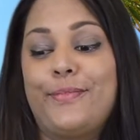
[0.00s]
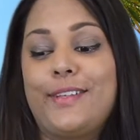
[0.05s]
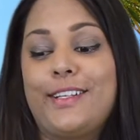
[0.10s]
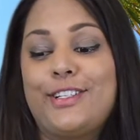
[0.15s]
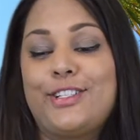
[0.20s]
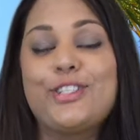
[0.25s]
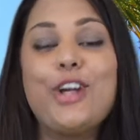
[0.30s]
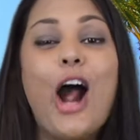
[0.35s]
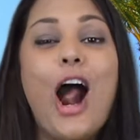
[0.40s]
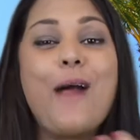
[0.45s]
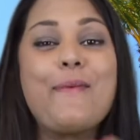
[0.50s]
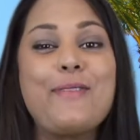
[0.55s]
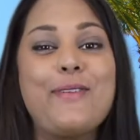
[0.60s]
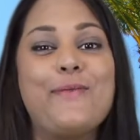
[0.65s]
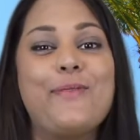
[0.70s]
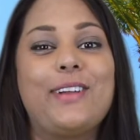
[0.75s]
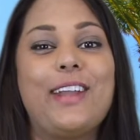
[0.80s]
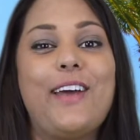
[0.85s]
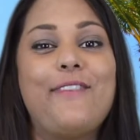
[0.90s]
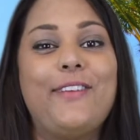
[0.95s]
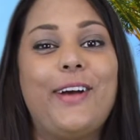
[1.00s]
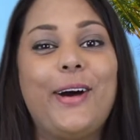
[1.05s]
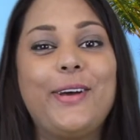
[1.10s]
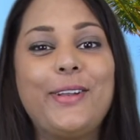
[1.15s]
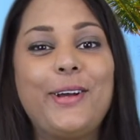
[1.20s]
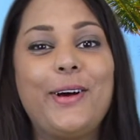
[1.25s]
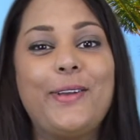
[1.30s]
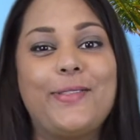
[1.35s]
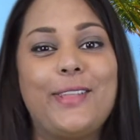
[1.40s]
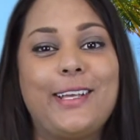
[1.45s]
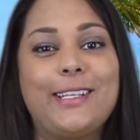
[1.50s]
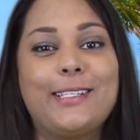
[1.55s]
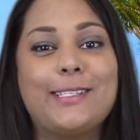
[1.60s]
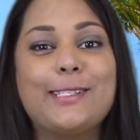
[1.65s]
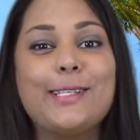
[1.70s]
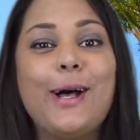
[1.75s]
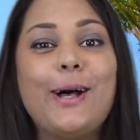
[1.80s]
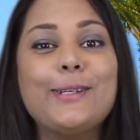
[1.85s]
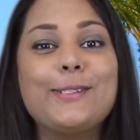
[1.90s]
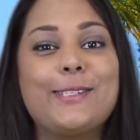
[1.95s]
shocked me when I found out that
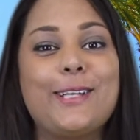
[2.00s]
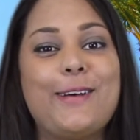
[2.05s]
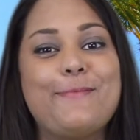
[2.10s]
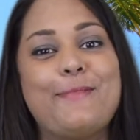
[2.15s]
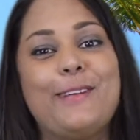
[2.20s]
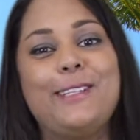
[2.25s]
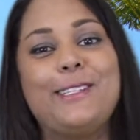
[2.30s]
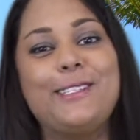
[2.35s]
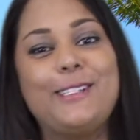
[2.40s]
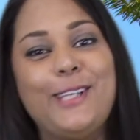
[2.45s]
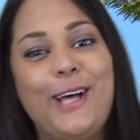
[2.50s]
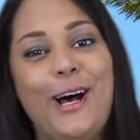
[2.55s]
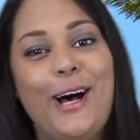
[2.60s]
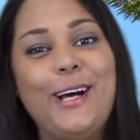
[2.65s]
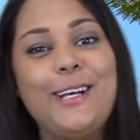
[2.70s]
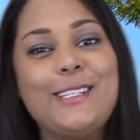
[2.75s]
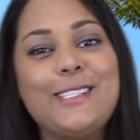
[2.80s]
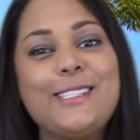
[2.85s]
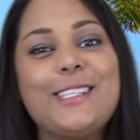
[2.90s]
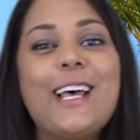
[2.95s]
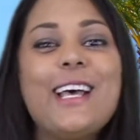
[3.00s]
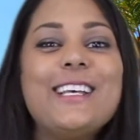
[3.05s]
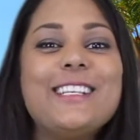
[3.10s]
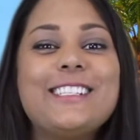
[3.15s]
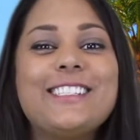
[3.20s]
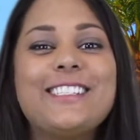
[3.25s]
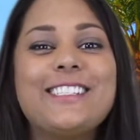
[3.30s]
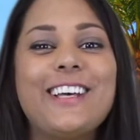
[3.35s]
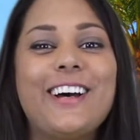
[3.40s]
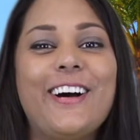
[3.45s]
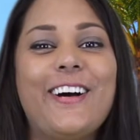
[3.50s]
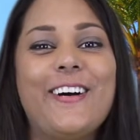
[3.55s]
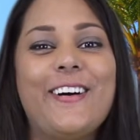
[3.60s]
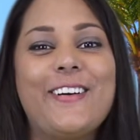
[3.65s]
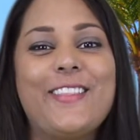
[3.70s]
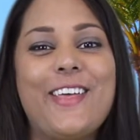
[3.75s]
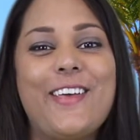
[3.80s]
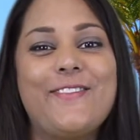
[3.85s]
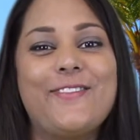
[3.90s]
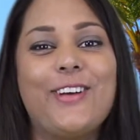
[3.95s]
salsa means sauce.
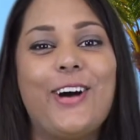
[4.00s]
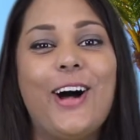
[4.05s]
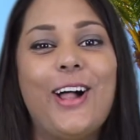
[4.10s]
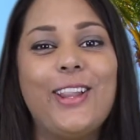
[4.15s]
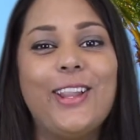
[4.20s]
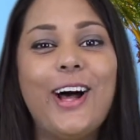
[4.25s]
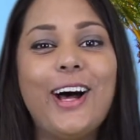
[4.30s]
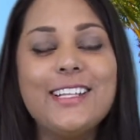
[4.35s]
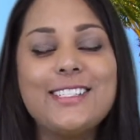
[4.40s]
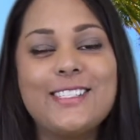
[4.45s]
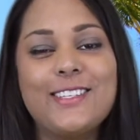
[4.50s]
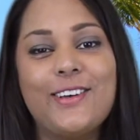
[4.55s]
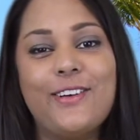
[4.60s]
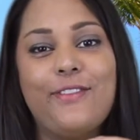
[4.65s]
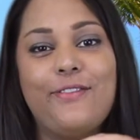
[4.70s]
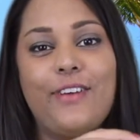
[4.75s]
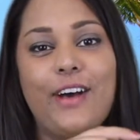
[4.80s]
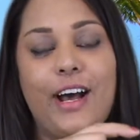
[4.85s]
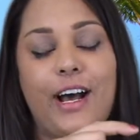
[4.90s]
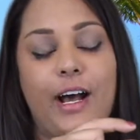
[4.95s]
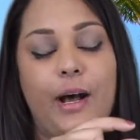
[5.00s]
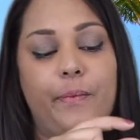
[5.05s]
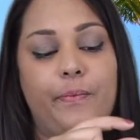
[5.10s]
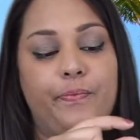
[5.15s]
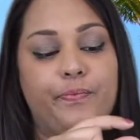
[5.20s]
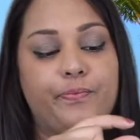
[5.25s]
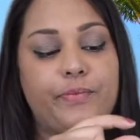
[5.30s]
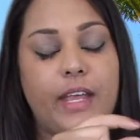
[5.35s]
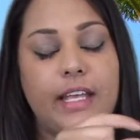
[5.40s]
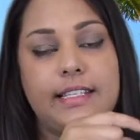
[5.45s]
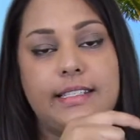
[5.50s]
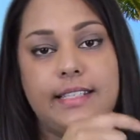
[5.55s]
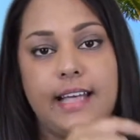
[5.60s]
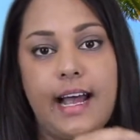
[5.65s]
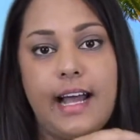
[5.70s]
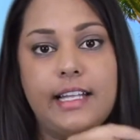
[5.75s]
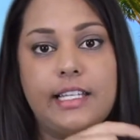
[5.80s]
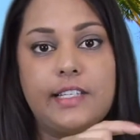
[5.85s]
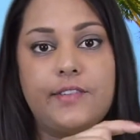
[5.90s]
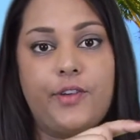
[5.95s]
So they've got lots of
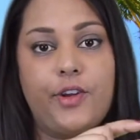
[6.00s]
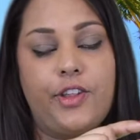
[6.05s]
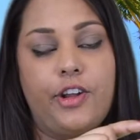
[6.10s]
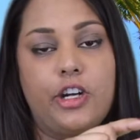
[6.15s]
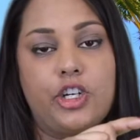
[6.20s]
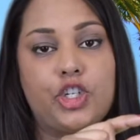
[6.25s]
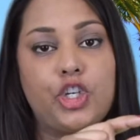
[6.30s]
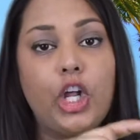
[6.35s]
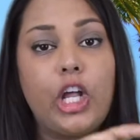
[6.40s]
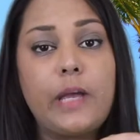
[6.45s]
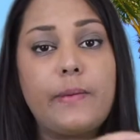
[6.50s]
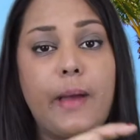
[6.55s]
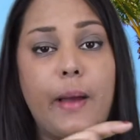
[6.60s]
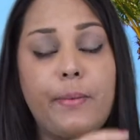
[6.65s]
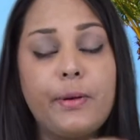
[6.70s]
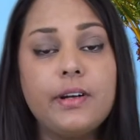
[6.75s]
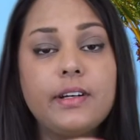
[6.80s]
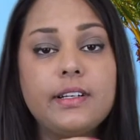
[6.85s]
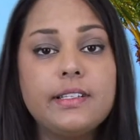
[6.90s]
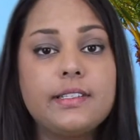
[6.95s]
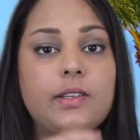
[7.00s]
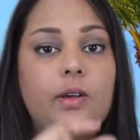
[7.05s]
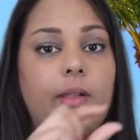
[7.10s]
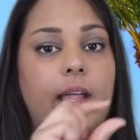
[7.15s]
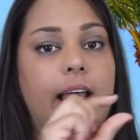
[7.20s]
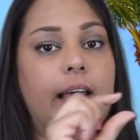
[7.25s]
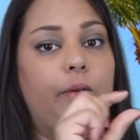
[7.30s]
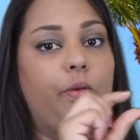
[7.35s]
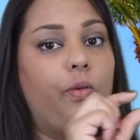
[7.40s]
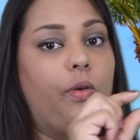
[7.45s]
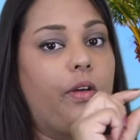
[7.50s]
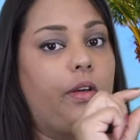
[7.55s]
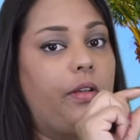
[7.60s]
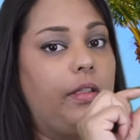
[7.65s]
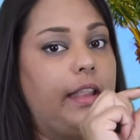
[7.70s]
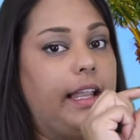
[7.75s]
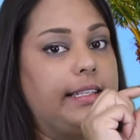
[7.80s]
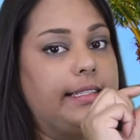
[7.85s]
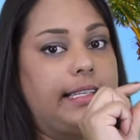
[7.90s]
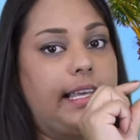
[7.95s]
signs for their chili peppers. So like,
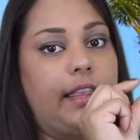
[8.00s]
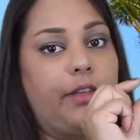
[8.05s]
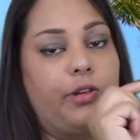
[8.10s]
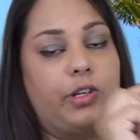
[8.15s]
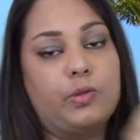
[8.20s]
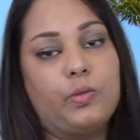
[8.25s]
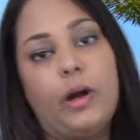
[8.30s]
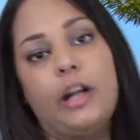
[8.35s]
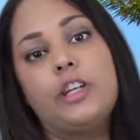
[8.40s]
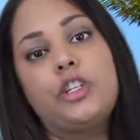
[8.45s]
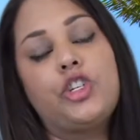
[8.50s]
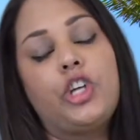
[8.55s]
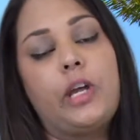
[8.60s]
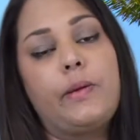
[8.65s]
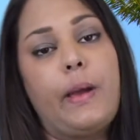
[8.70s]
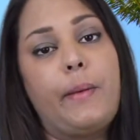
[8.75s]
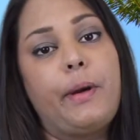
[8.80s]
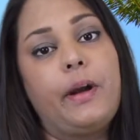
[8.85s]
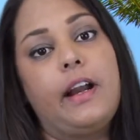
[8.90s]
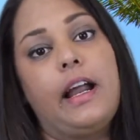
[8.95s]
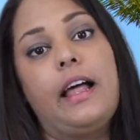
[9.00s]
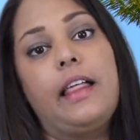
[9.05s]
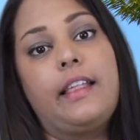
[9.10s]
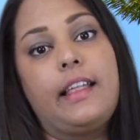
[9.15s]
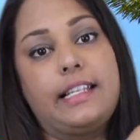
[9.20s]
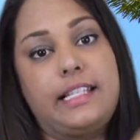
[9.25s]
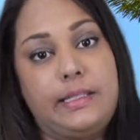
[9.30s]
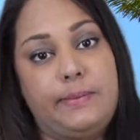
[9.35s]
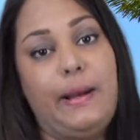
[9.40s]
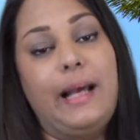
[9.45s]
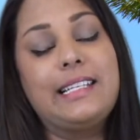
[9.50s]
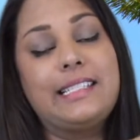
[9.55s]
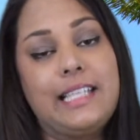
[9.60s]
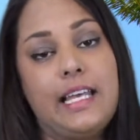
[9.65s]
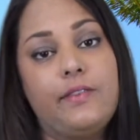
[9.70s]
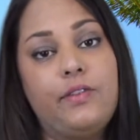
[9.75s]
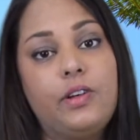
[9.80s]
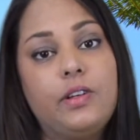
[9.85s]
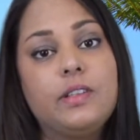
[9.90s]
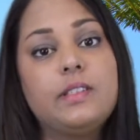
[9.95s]
let's say there's 1 chili pepper spice
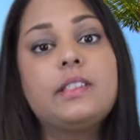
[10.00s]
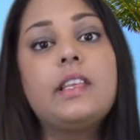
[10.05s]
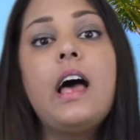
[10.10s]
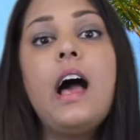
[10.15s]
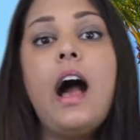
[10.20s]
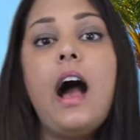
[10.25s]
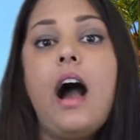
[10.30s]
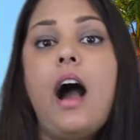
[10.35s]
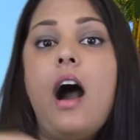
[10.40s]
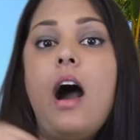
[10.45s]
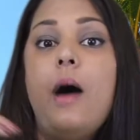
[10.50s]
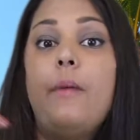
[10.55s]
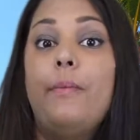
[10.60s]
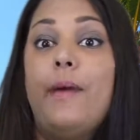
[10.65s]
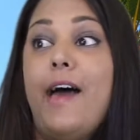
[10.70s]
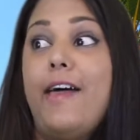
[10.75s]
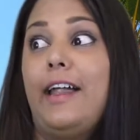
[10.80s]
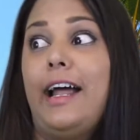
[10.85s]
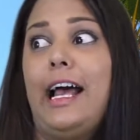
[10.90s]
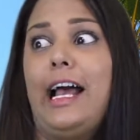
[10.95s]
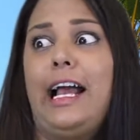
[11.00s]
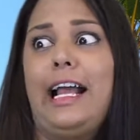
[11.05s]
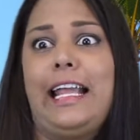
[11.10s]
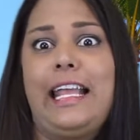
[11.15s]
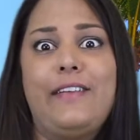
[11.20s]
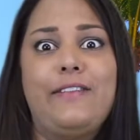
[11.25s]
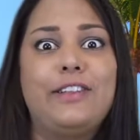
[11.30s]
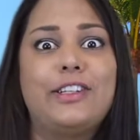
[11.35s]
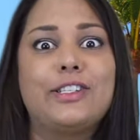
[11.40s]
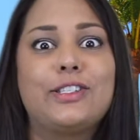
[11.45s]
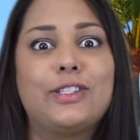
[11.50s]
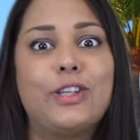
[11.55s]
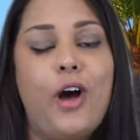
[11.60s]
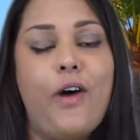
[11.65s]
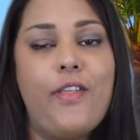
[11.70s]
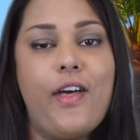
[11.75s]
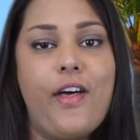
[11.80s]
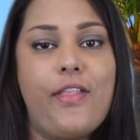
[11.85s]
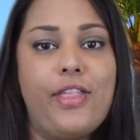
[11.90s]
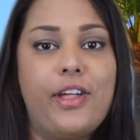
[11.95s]
levels, and I even saw
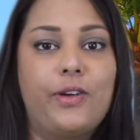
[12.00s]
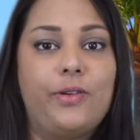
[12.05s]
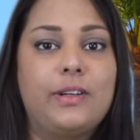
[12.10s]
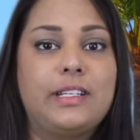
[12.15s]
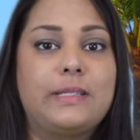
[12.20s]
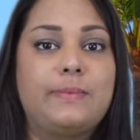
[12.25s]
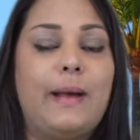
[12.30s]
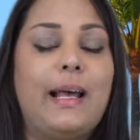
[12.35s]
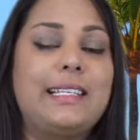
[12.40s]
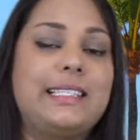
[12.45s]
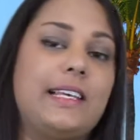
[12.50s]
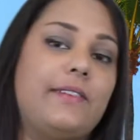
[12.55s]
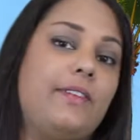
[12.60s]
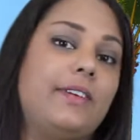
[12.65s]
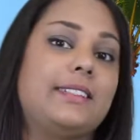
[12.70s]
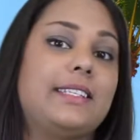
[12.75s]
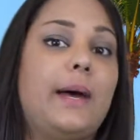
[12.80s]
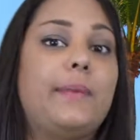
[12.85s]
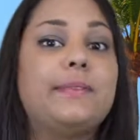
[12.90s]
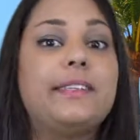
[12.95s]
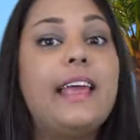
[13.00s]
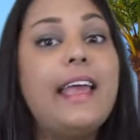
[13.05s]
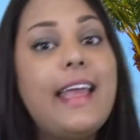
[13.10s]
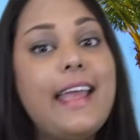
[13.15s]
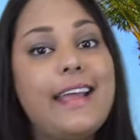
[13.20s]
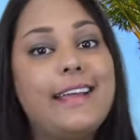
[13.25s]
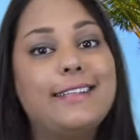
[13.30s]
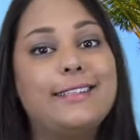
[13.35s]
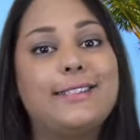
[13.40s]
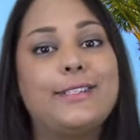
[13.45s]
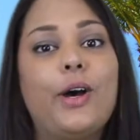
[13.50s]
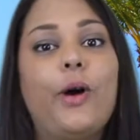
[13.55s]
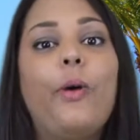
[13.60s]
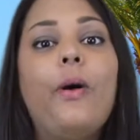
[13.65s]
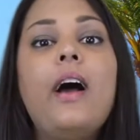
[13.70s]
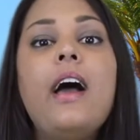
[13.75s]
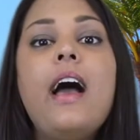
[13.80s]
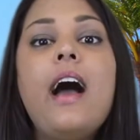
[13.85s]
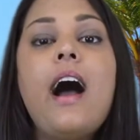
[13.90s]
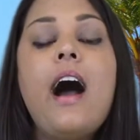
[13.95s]
that there were spice levels up to 8. So